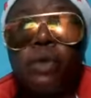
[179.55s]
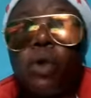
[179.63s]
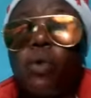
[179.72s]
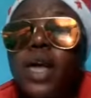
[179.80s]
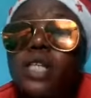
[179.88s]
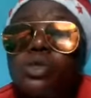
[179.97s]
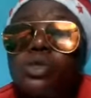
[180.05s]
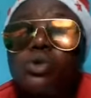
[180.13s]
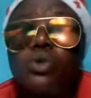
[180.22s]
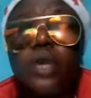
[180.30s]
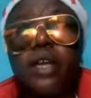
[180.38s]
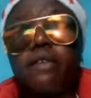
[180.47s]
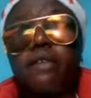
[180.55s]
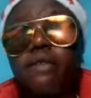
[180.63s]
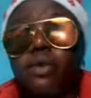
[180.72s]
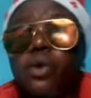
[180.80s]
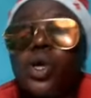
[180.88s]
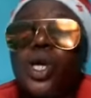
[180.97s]
Why do
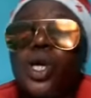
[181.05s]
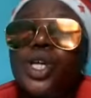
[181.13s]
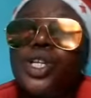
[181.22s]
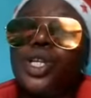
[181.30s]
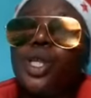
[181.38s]
evil in the